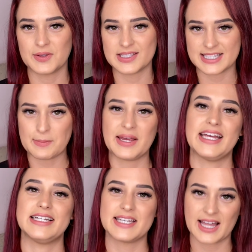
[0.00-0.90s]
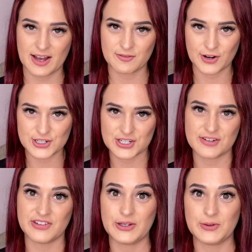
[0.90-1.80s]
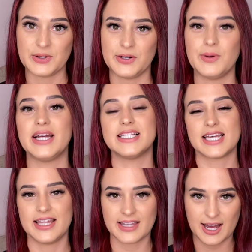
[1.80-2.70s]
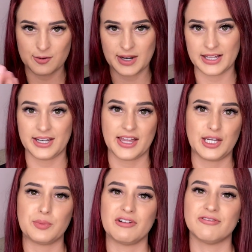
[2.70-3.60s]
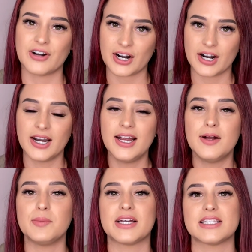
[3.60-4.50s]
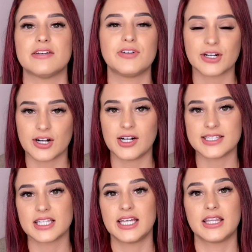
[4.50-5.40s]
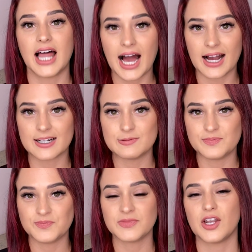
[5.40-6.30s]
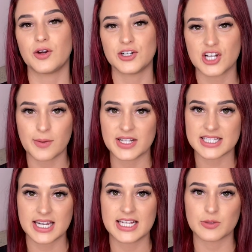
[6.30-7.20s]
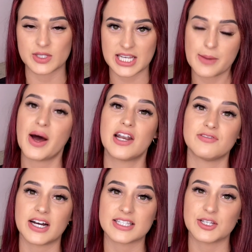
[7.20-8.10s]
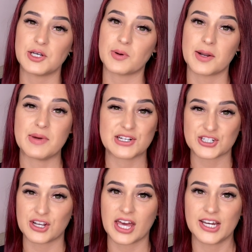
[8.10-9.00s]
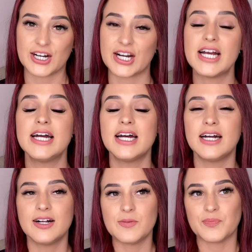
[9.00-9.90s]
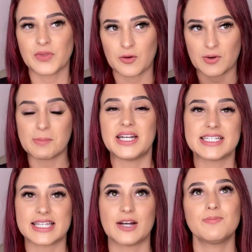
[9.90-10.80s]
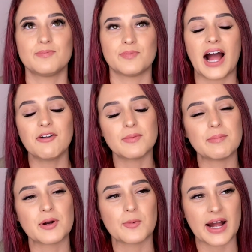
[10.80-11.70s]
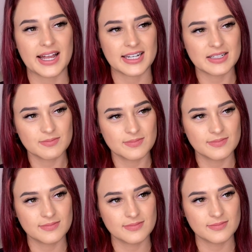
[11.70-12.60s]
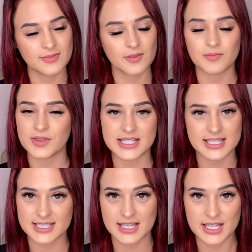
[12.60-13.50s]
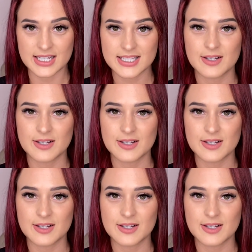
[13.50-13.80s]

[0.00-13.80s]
stepping into that version of you who is in that reality that you prefer. Because if you're constantly in lack, your dominant state is what's going to manifest. So you want to make sure that you're reminiscing, I remember when this, and this,